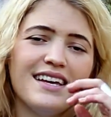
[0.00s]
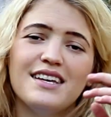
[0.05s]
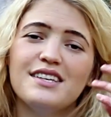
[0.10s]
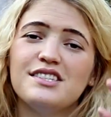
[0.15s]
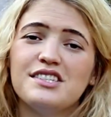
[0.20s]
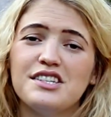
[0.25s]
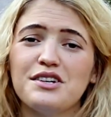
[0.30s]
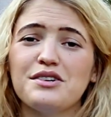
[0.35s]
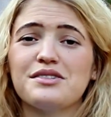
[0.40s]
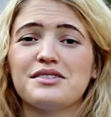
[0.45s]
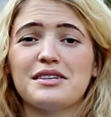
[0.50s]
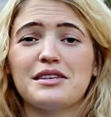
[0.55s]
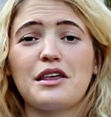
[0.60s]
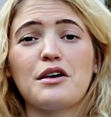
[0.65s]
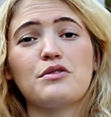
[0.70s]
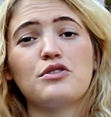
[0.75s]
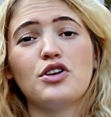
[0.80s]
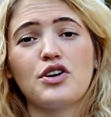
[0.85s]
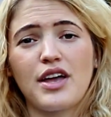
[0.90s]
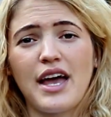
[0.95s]
Seriously
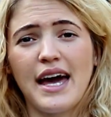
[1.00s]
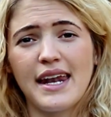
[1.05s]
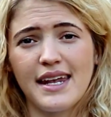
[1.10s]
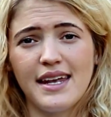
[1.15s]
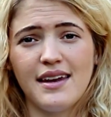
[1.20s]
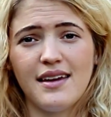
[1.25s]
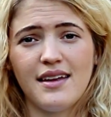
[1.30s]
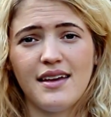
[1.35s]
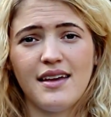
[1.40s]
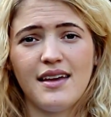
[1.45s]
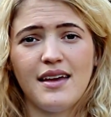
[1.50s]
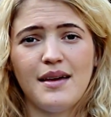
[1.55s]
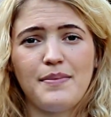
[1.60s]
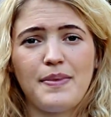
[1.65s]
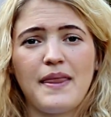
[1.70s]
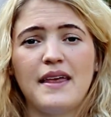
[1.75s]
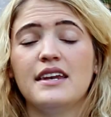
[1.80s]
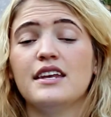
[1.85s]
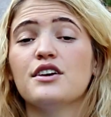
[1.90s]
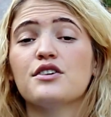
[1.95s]
though, look at it.
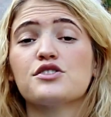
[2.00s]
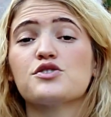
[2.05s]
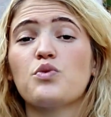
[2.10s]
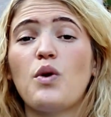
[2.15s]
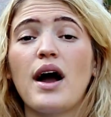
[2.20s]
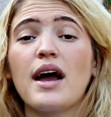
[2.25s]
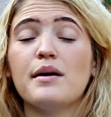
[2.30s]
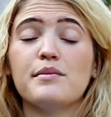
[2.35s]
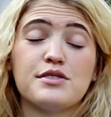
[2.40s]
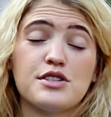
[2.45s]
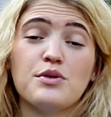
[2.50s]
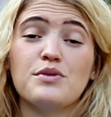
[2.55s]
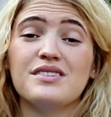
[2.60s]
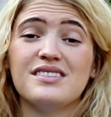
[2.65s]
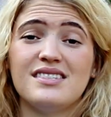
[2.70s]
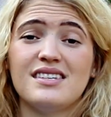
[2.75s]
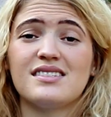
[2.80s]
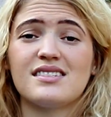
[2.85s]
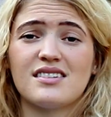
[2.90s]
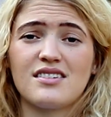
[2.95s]
And here's why I'm so
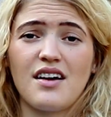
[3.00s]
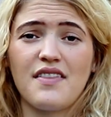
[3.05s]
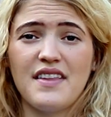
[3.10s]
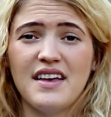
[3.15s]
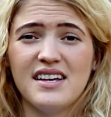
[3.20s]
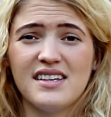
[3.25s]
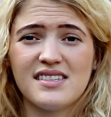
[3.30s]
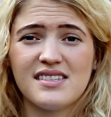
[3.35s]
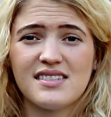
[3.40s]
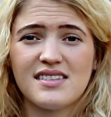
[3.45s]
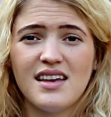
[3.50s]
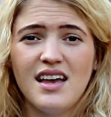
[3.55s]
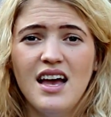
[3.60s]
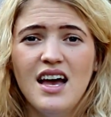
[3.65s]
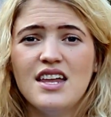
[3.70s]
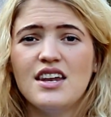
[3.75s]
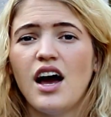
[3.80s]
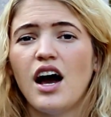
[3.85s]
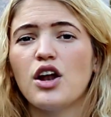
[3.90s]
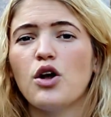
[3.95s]
insistent on this.
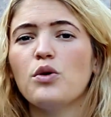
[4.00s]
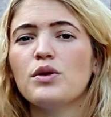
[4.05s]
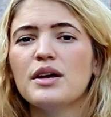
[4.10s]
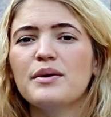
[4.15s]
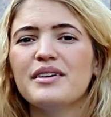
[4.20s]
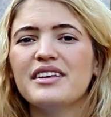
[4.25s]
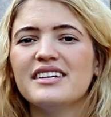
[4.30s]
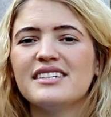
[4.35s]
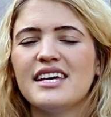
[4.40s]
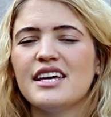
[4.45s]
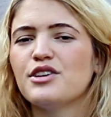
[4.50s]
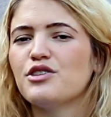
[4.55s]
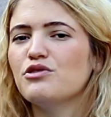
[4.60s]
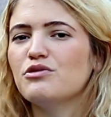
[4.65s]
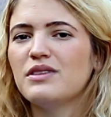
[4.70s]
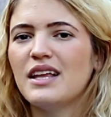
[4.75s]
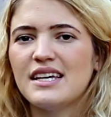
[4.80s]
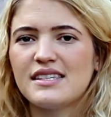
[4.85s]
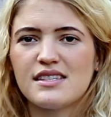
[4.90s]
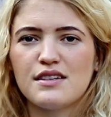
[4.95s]
Not only will it take
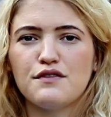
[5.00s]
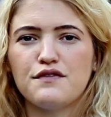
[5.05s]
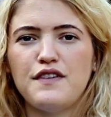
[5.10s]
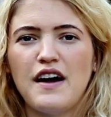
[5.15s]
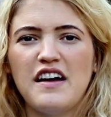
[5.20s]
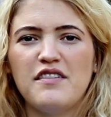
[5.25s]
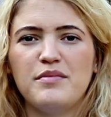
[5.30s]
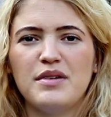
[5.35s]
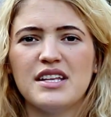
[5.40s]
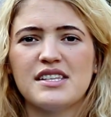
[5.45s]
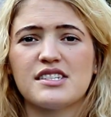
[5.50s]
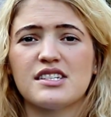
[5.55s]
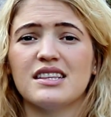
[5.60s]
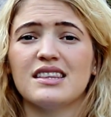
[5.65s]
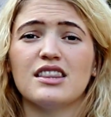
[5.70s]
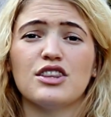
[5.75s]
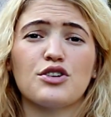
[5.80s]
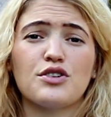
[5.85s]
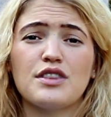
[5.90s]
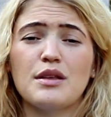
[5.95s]
you less than 5 minutes
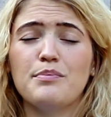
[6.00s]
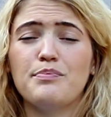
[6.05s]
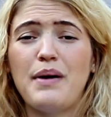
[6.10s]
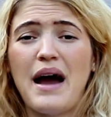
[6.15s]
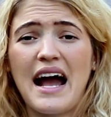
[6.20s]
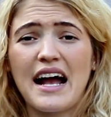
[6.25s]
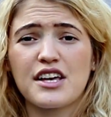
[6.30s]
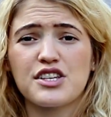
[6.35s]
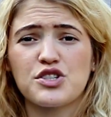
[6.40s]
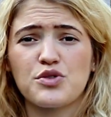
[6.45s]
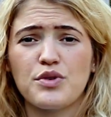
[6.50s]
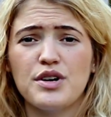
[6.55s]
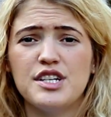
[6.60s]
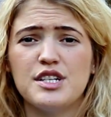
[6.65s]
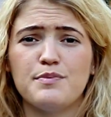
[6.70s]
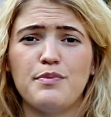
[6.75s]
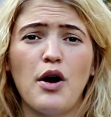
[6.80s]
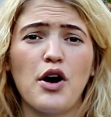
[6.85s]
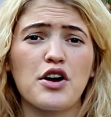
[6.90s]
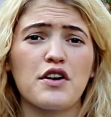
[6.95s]
to learn the backstory
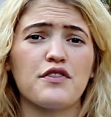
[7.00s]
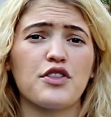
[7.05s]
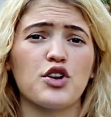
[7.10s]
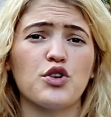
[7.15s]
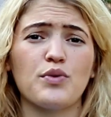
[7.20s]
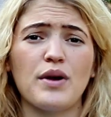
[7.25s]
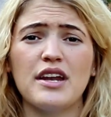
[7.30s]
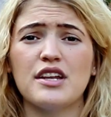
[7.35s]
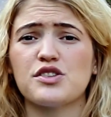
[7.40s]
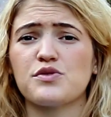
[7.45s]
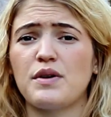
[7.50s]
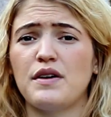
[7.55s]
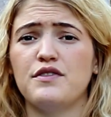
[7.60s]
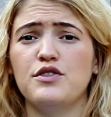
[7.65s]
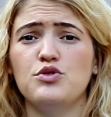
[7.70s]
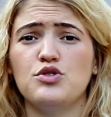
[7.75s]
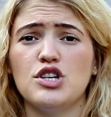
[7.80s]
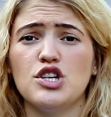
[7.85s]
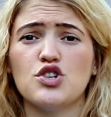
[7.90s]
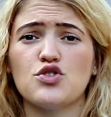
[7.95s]
to part of the greatest
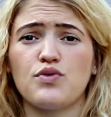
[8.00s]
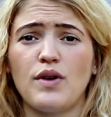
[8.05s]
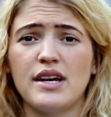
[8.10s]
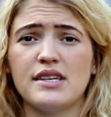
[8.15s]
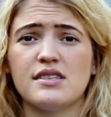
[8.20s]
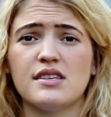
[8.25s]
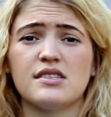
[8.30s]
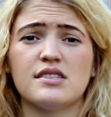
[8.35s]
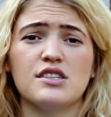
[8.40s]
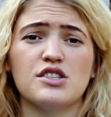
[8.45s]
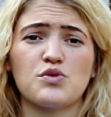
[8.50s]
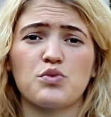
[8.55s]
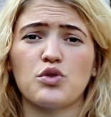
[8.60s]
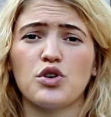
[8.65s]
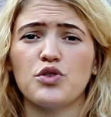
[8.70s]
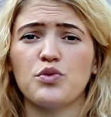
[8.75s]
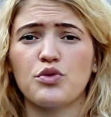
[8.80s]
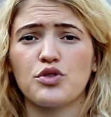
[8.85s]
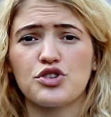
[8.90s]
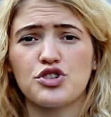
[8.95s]
refugee crisis since
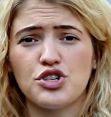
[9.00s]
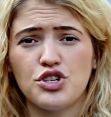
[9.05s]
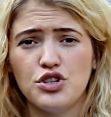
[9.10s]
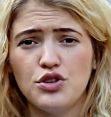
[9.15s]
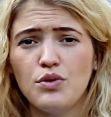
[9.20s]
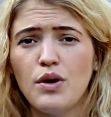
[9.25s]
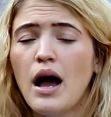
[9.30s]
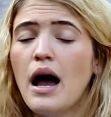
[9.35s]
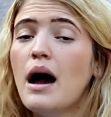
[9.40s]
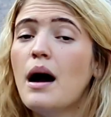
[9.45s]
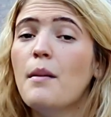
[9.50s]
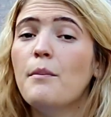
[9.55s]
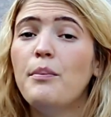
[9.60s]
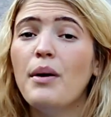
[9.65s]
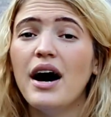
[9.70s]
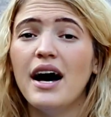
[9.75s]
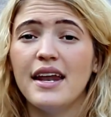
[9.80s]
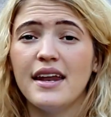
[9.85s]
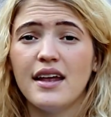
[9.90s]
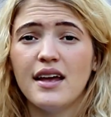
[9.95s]
World War II,
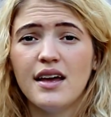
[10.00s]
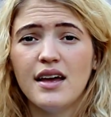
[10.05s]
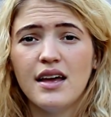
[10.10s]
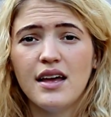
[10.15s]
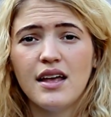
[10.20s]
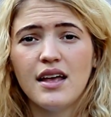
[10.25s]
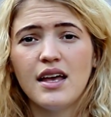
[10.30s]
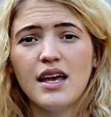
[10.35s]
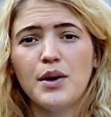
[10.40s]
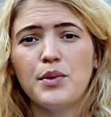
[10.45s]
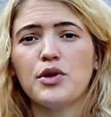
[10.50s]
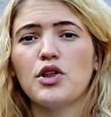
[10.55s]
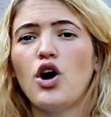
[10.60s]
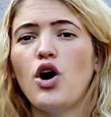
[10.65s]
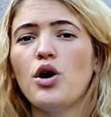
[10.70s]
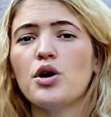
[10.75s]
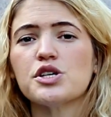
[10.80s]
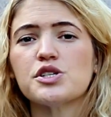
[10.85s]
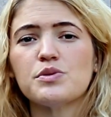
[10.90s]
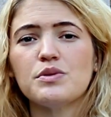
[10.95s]
but it will
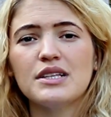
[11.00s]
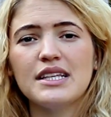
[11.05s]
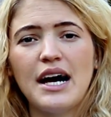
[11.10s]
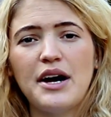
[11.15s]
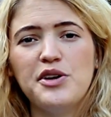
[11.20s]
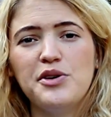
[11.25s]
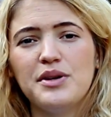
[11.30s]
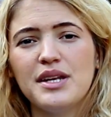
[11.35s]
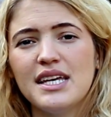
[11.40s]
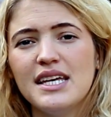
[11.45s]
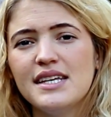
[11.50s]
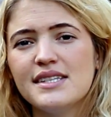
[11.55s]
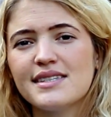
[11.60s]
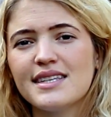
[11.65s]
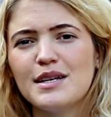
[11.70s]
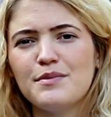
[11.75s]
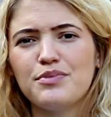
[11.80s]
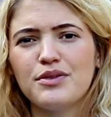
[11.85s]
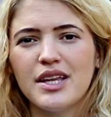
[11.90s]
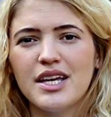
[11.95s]
also allow you to
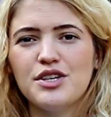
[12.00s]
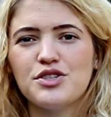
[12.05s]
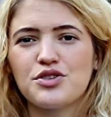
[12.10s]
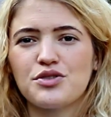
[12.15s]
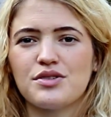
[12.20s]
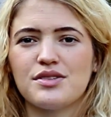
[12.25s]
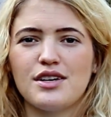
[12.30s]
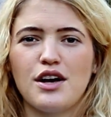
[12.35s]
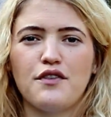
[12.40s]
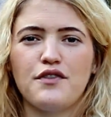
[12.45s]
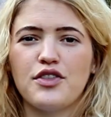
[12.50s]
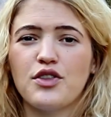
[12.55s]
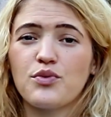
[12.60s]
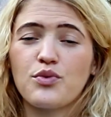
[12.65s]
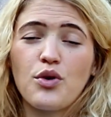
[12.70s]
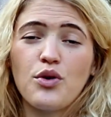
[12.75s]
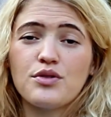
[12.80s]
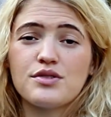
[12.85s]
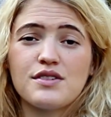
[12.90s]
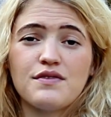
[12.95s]
easily place yourself in the
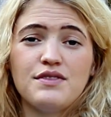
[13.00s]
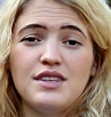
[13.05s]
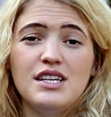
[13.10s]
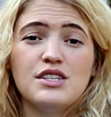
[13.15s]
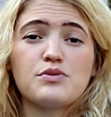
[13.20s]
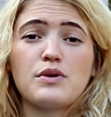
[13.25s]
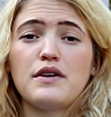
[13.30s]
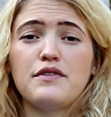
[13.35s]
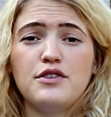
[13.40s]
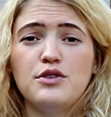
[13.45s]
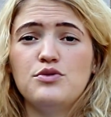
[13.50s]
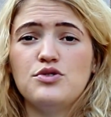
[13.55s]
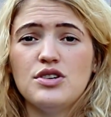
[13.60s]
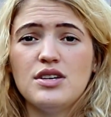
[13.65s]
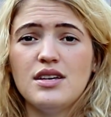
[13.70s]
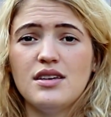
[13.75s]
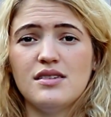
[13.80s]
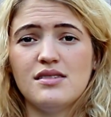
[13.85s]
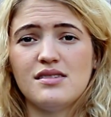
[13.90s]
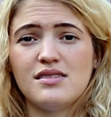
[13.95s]
roles of these
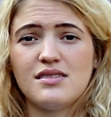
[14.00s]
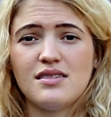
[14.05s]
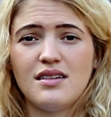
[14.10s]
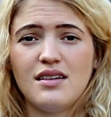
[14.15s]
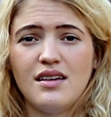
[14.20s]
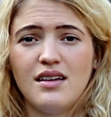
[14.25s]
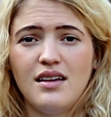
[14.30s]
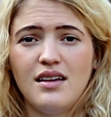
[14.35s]
refugees.